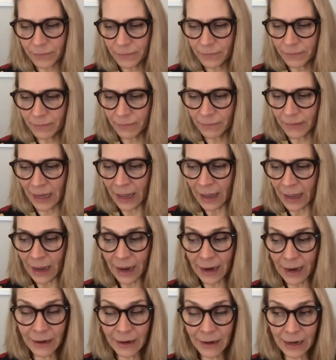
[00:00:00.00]

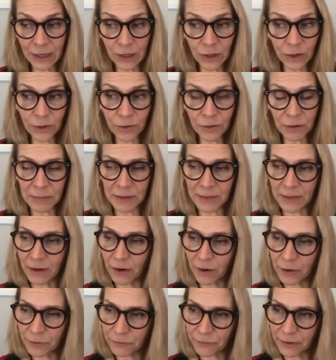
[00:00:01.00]
And like you, I mean, the
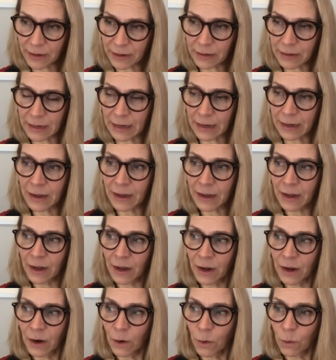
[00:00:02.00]
artifact thing,
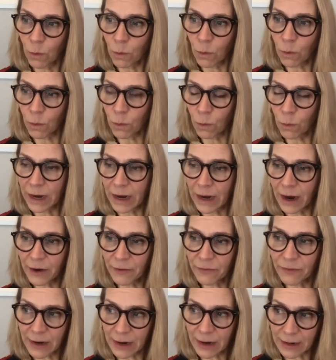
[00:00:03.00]
we kind
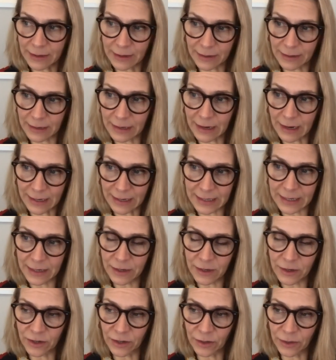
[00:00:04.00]
of lucked
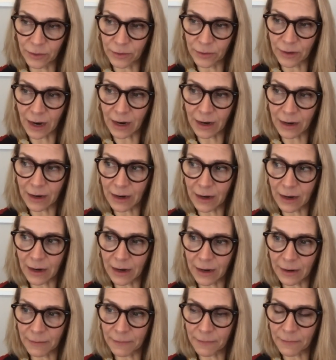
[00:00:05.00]
into.
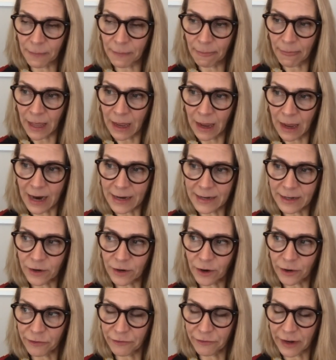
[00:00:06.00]
I did
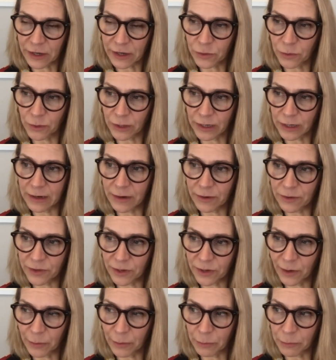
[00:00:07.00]
artifactual work years
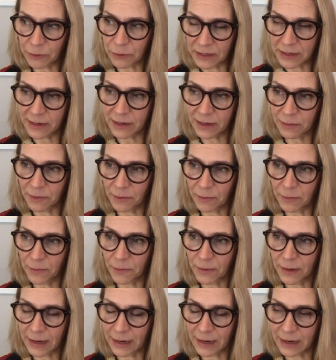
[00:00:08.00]
ago in Princeton
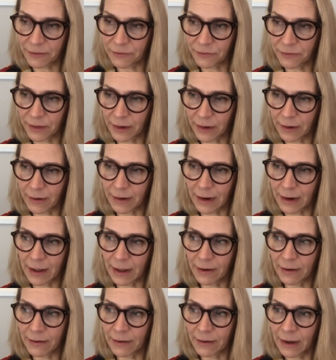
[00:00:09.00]
when I lived there,
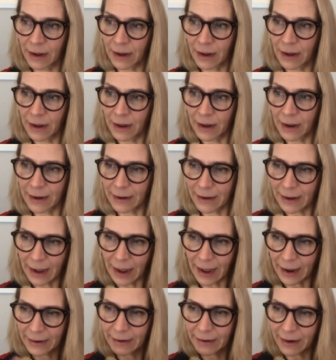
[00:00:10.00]
and it
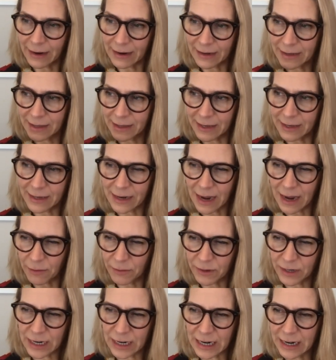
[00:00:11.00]
catalyzed this, how
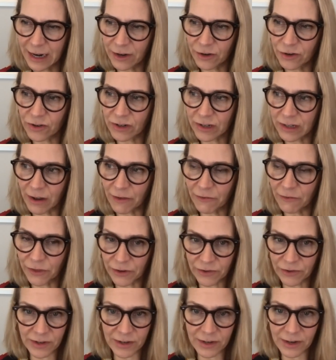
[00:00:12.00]
teenagers love
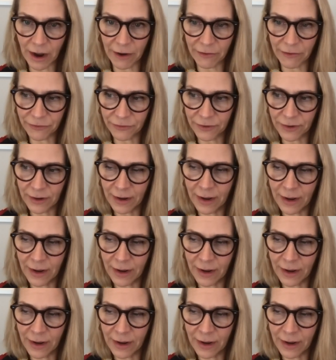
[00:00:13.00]
their stuff.